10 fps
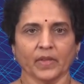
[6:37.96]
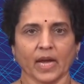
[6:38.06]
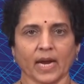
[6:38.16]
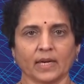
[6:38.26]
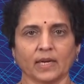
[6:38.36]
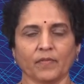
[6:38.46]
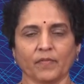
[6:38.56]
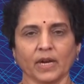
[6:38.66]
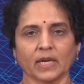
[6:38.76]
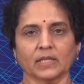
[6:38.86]
and
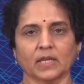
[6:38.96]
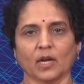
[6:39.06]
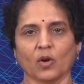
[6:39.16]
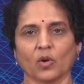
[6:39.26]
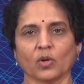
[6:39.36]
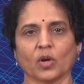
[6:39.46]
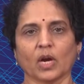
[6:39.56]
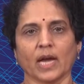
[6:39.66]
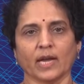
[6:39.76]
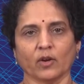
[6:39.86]
reflect along your
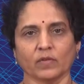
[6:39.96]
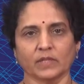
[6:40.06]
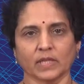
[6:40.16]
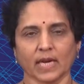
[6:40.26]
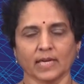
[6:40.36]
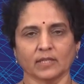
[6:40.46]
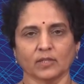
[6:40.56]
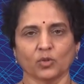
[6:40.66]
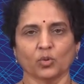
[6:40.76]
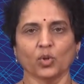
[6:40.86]
line of sight
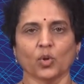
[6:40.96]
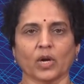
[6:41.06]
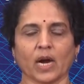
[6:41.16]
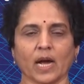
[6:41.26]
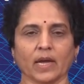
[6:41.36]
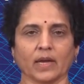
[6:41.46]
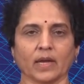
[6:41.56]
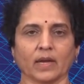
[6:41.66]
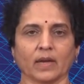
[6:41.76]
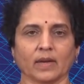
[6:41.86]
to your eye.
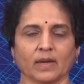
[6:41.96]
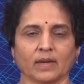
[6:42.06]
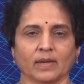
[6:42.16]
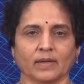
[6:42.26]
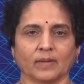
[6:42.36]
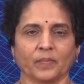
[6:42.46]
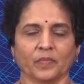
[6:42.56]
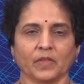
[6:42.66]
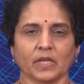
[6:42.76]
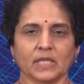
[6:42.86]

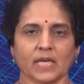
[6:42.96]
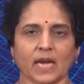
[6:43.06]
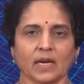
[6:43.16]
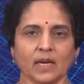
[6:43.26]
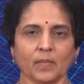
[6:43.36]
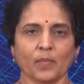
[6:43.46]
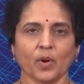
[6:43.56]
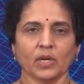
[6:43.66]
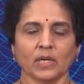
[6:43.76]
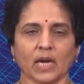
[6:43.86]
The second
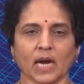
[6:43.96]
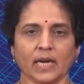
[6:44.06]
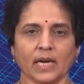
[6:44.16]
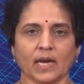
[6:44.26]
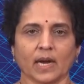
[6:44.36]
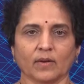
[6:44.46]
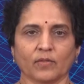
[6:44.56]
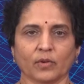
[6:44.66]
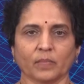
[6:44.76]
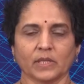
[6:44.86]
important idea
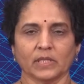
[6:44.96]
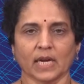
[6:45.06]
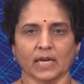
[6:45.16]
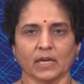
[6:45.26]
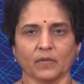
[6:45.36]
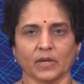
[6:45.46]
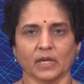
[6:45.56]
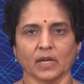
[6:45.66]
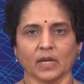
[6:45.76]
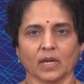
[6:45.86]
from this
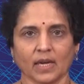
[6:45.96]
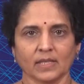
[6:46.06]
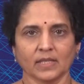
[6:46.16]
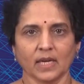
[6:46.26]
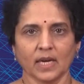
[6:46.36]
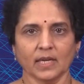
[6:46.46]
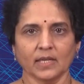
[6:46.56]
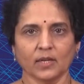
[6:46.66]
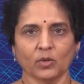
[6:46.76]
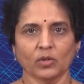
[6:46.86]
activity is
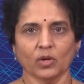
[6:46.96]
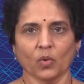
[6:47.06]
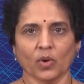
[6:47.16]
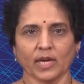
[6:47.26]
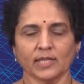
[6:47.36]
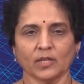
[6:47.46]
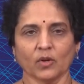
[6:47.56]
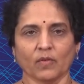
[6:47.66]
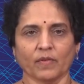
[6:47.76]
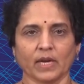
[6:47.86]
related to the location
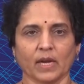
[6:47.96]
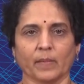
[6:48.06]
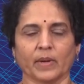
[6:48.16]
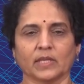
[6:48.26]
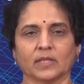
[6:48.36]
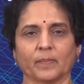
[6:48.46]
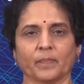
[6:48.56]
of an image.